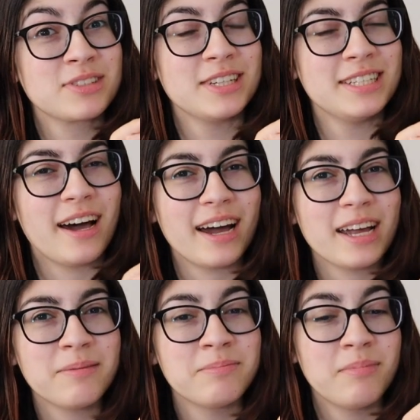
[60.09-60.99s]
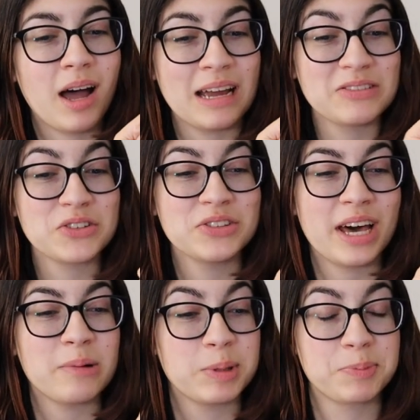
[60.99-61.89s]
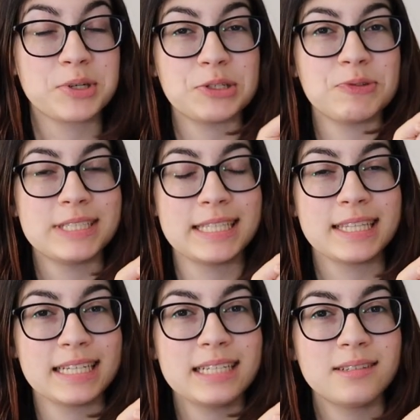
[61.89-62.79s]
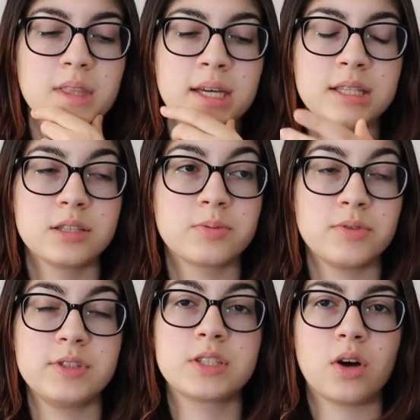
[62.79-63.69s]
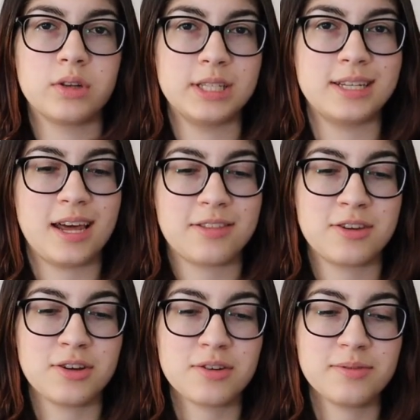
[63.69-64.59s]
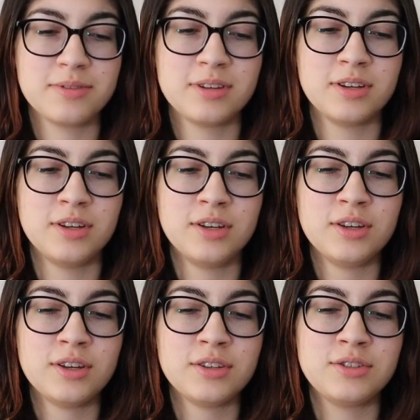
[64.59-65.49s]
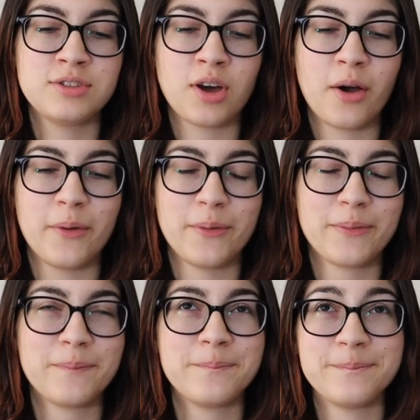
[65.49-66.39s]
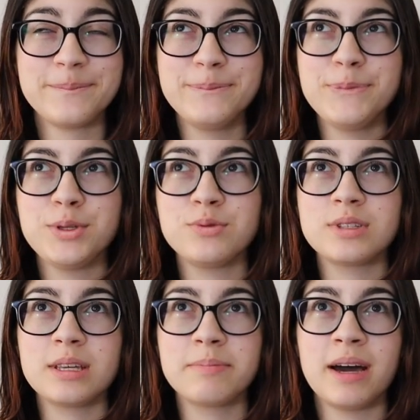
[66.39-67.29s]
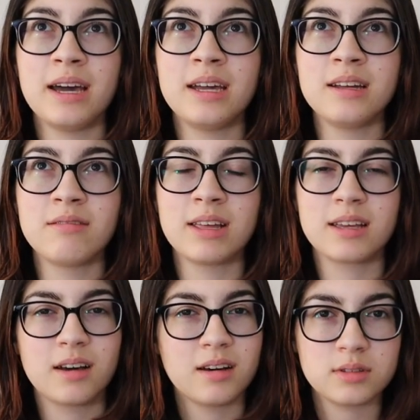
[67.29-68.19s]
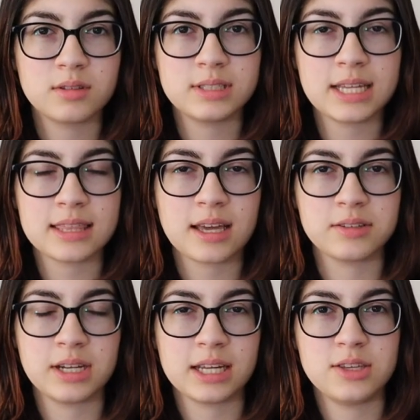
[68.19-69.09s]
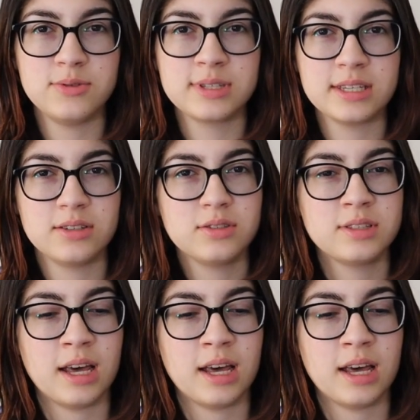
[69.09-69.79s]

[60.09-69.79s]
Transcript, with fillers: gonna die. I learned that one pretty recently. This movie's called The Death Cure. So using my like 10,000 IQ skills,